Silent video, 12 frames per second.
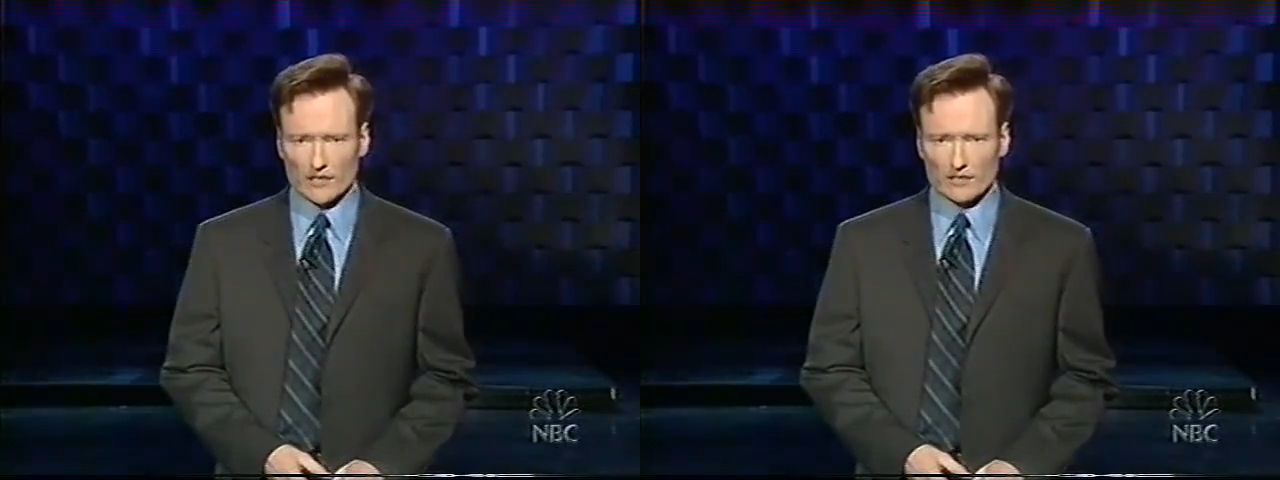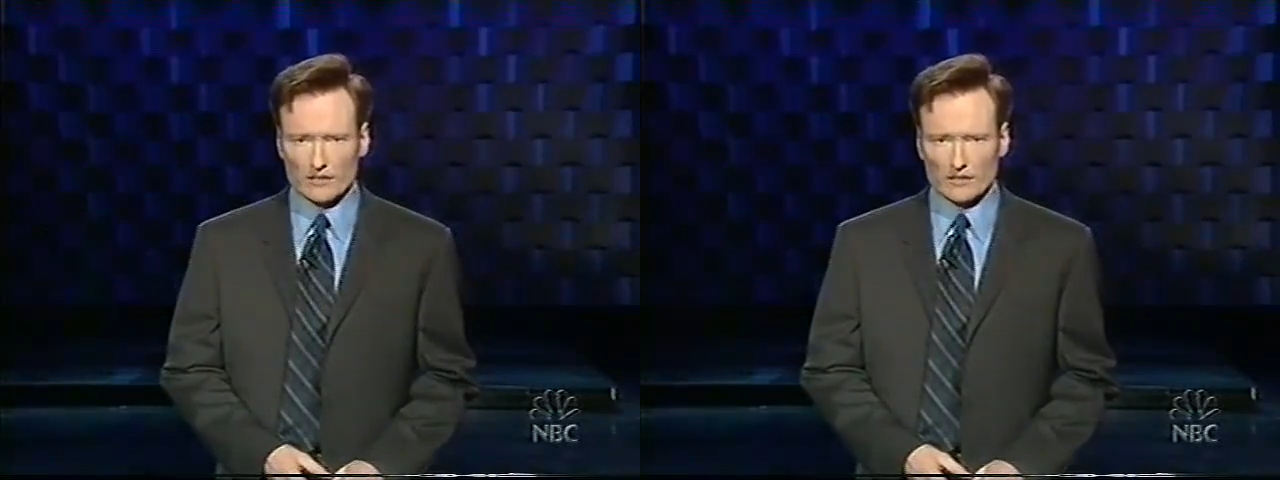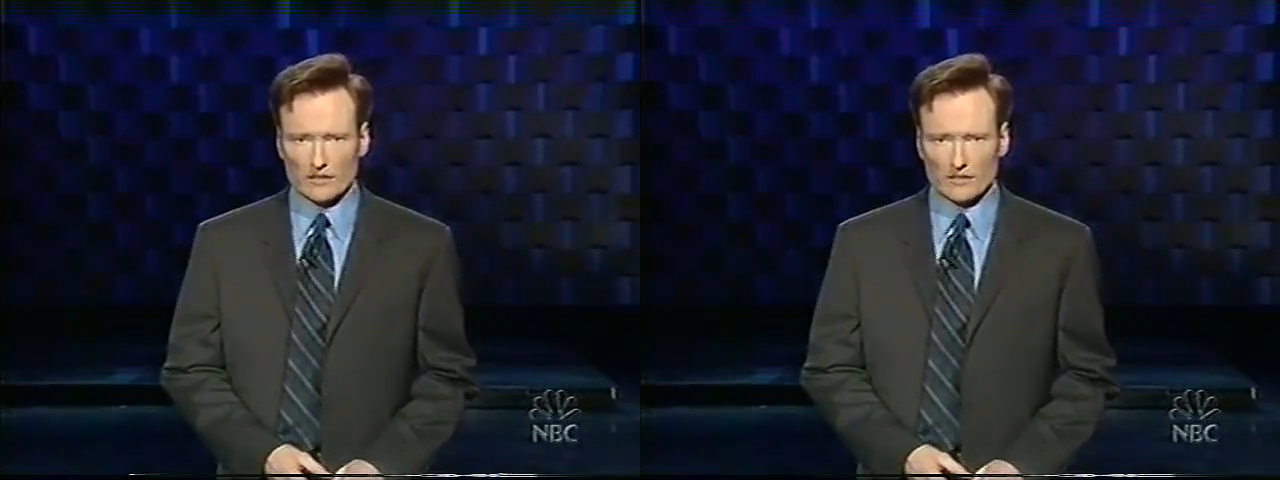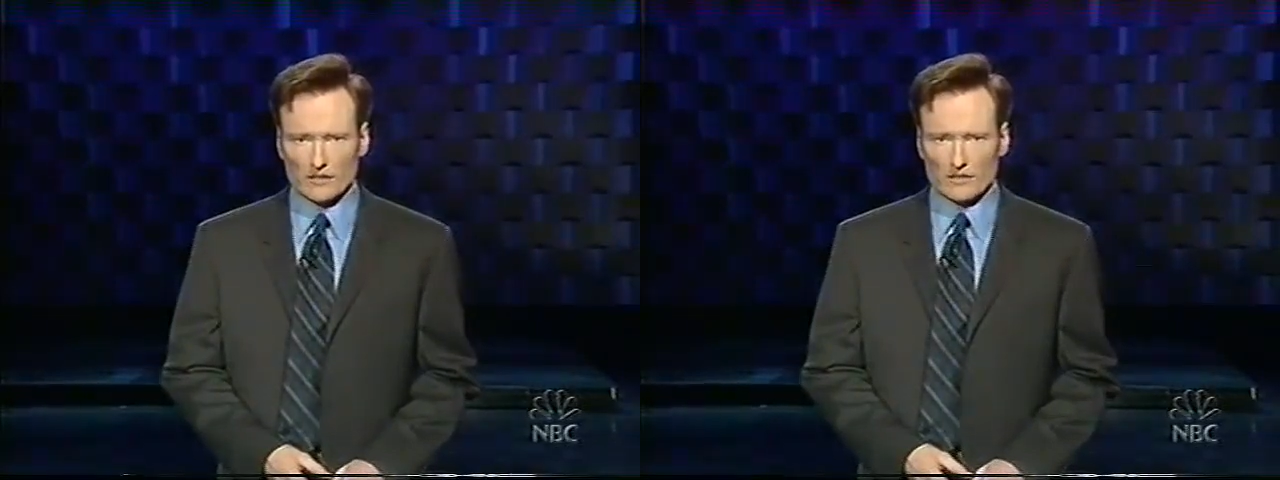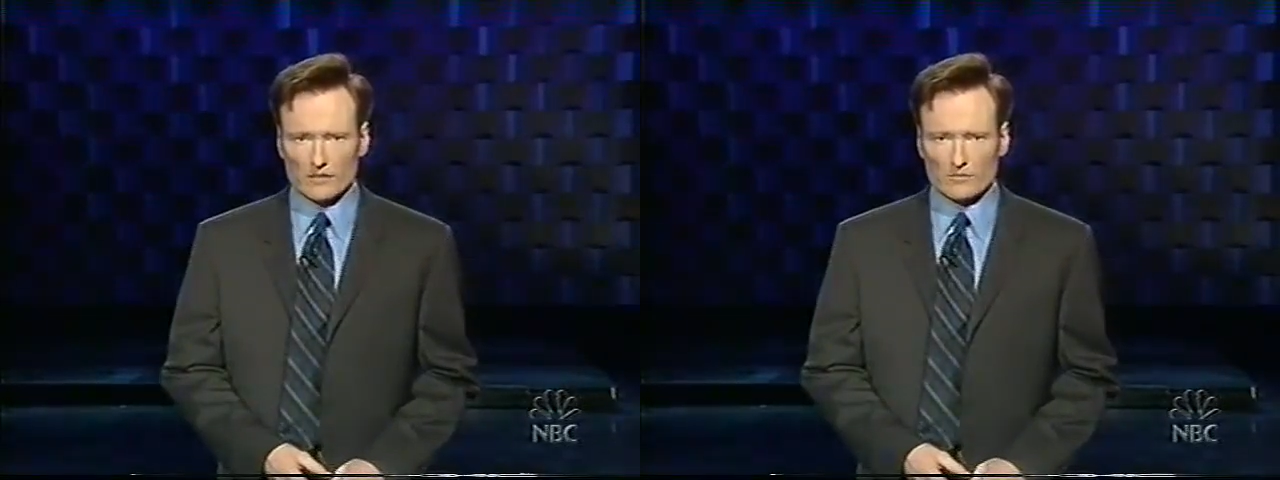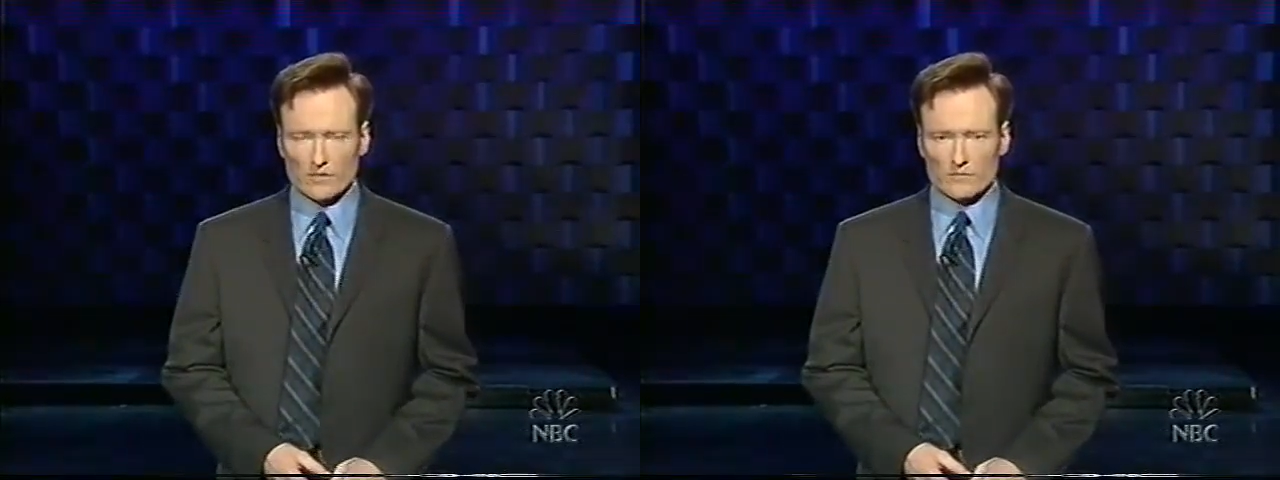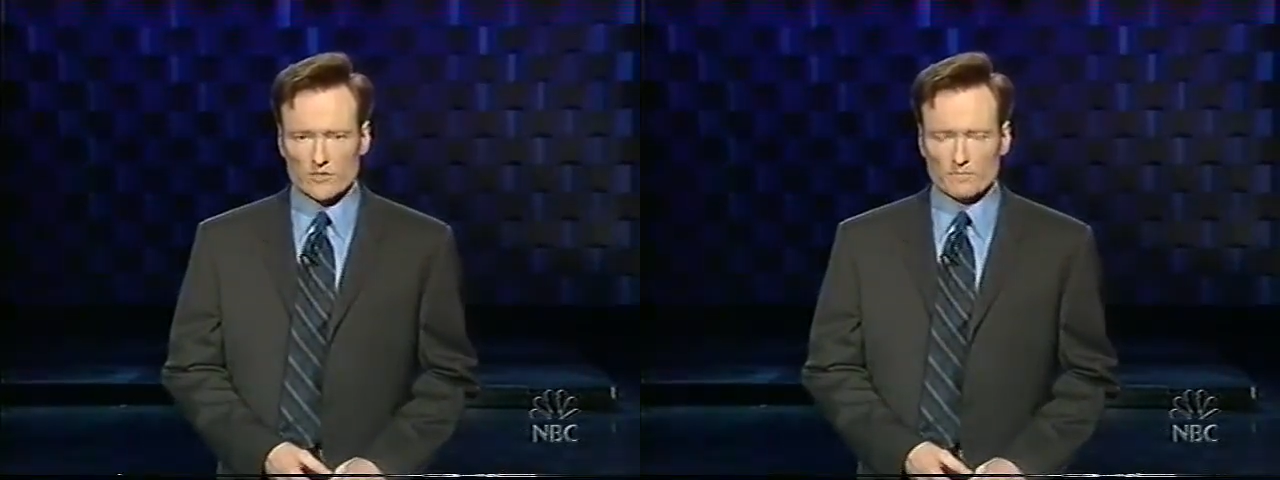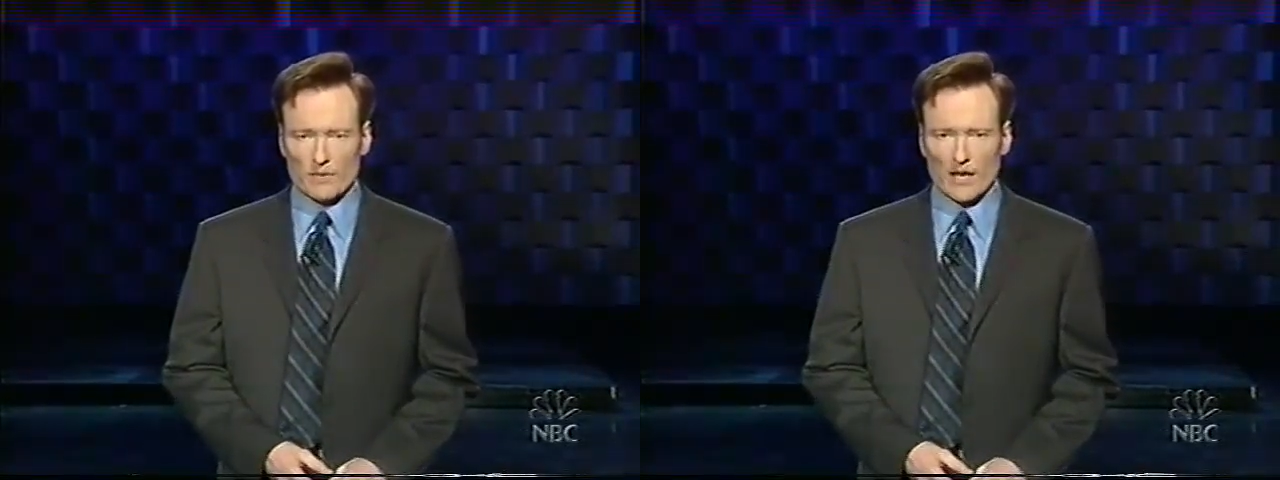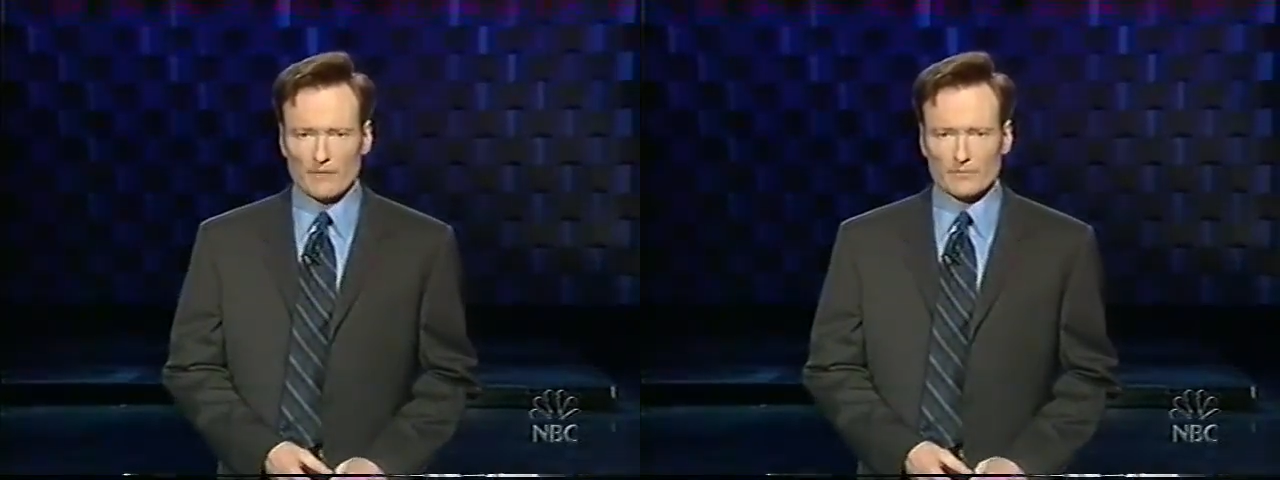one of the most
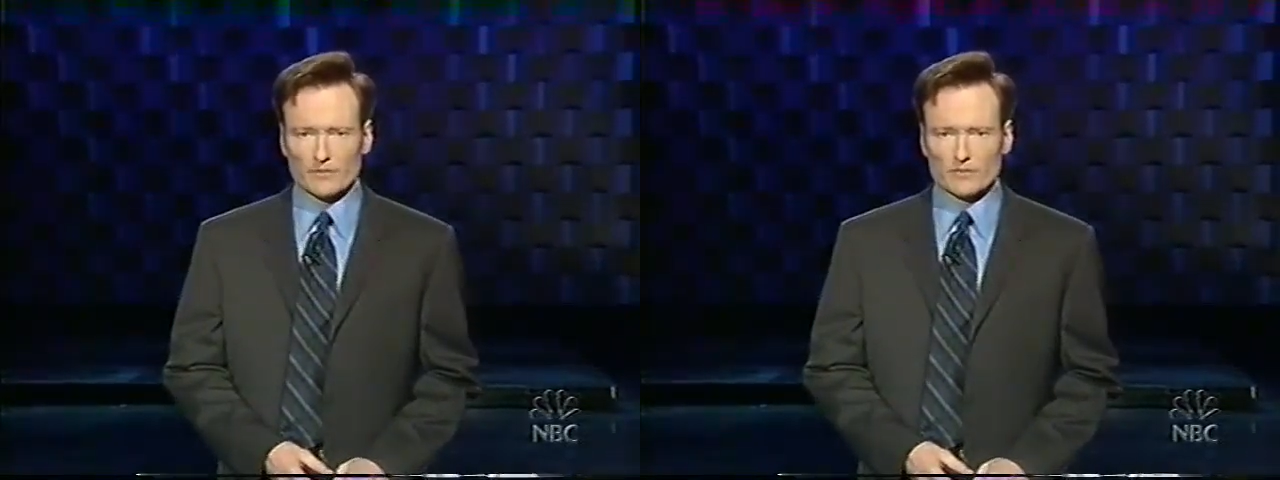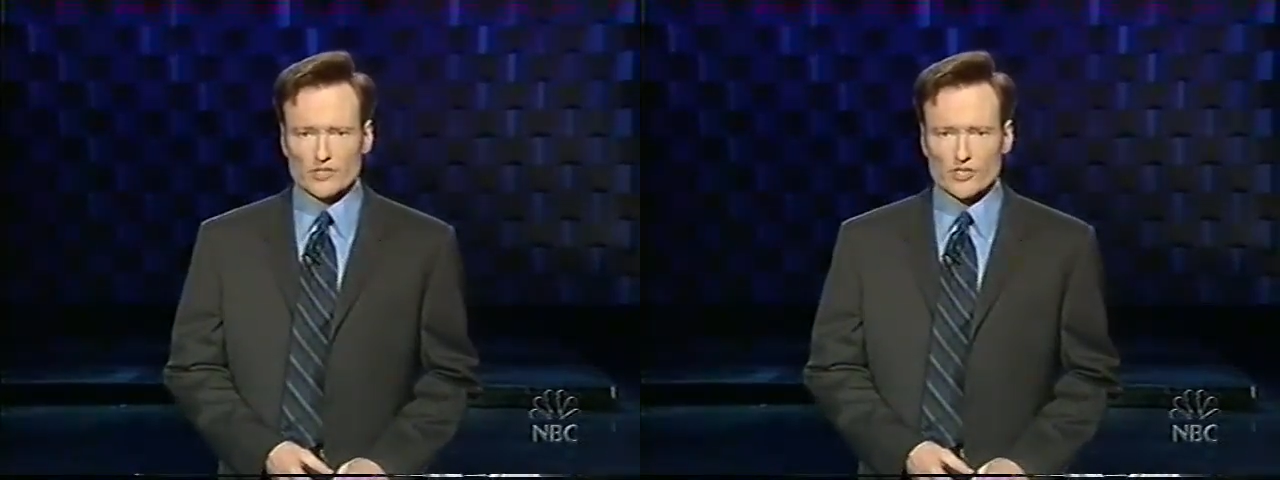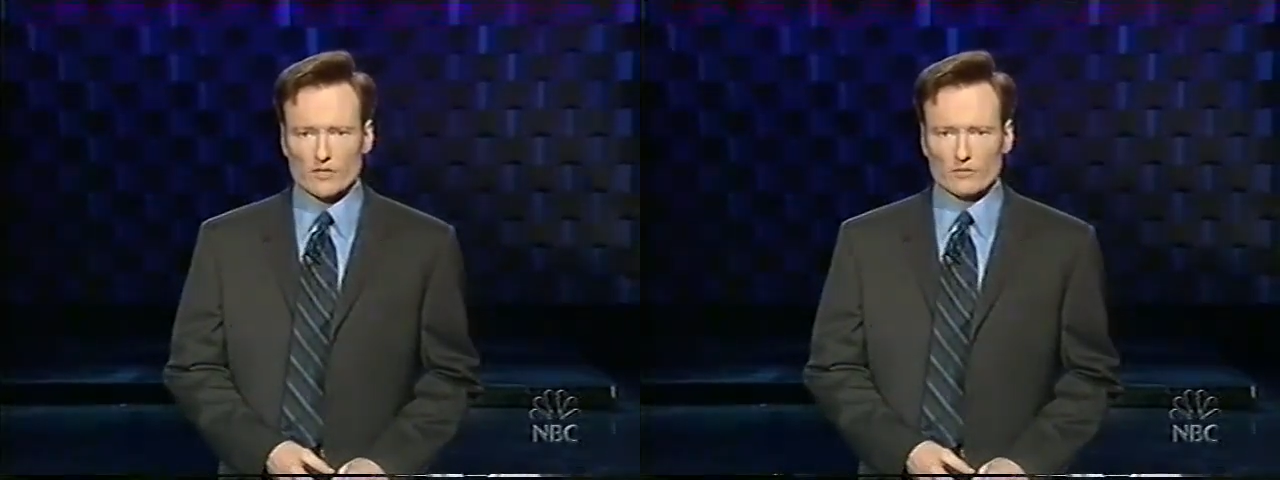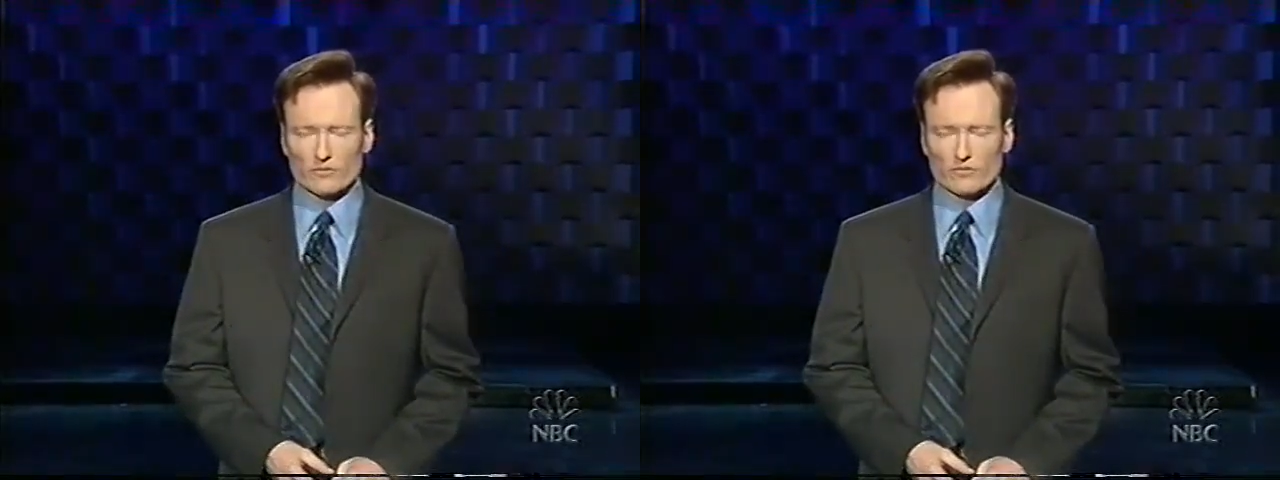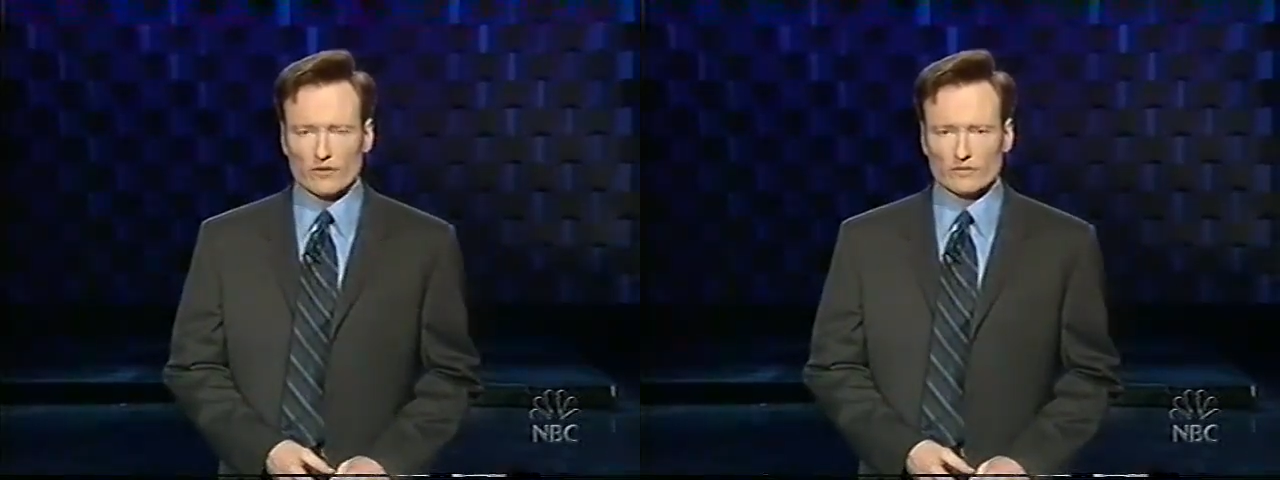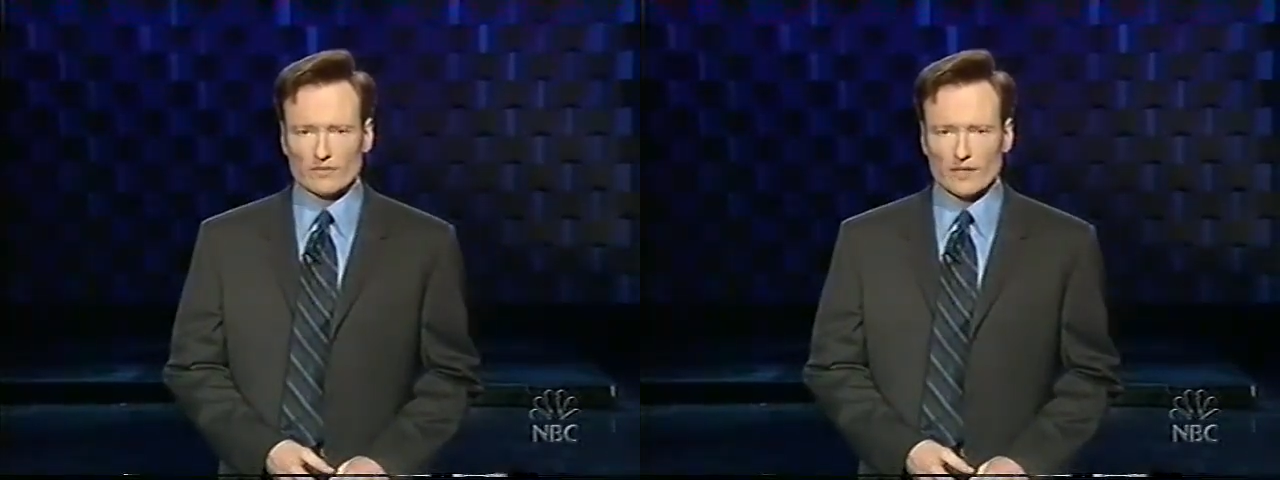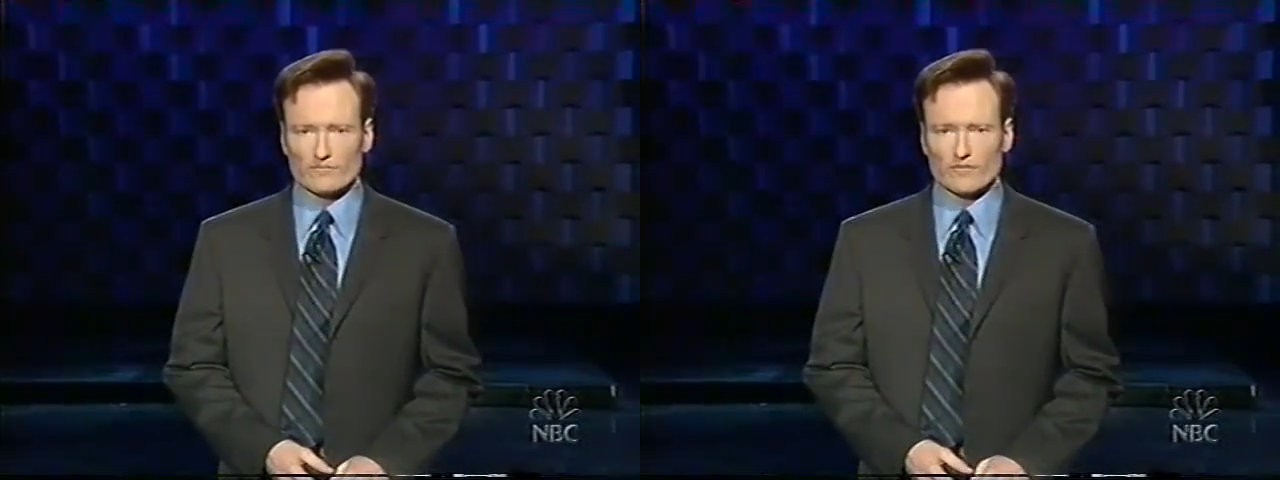popular shows of all time.